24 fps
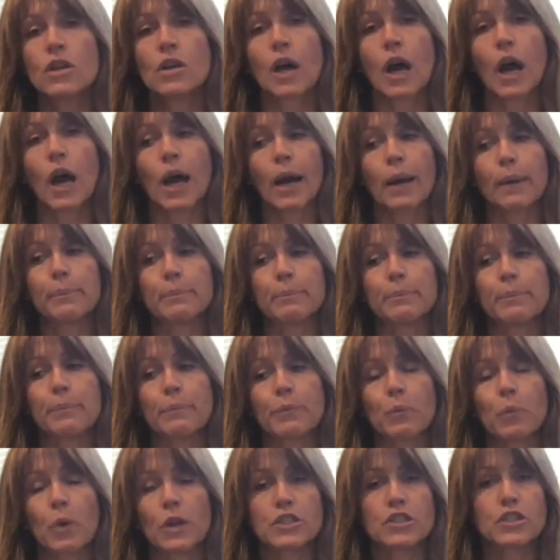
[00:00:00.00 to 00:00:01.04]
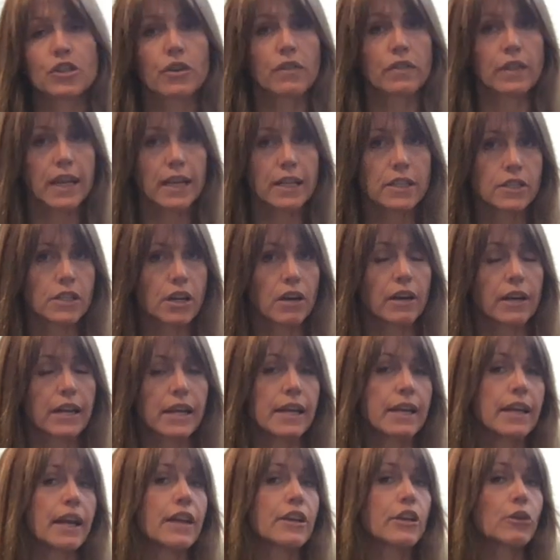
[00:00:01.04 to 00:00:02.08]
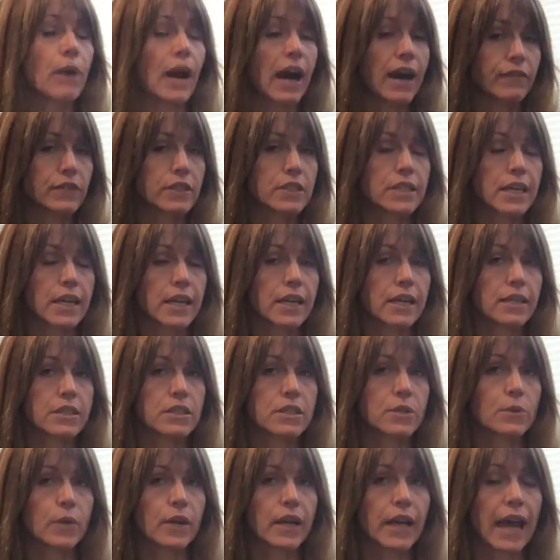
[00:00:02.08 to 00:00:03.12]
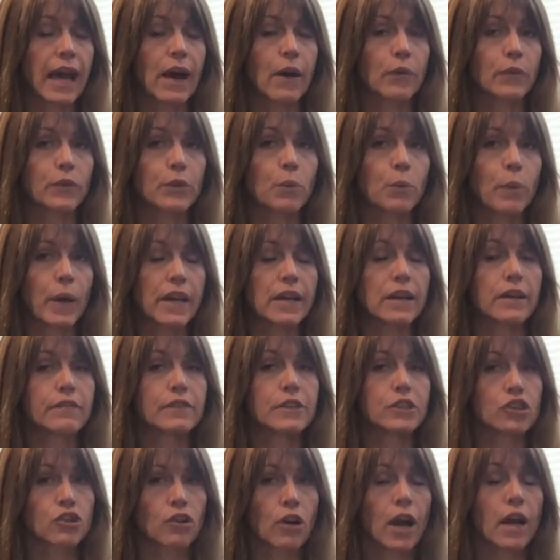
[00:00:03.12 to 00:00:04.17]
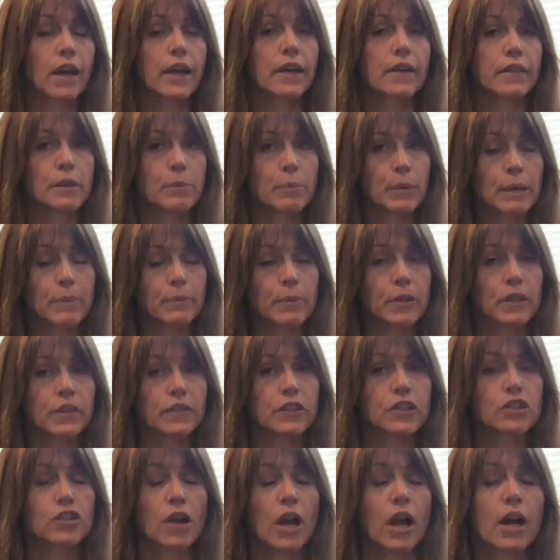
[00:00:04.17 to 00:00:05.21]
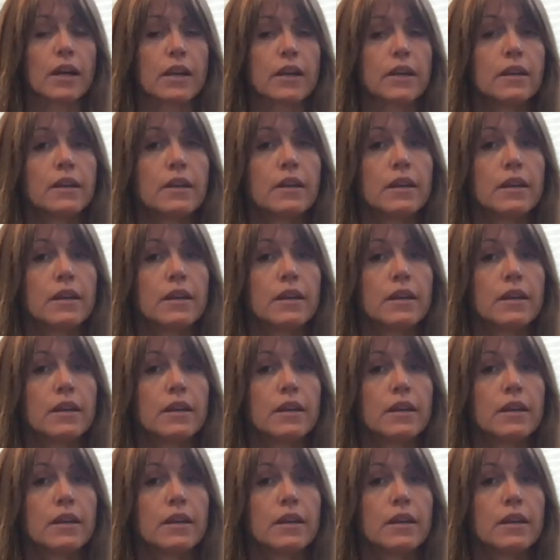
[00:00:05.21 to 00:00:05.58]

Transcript: Um, once your things are in it and you have to take into account the weight of the truck and the people in the truck,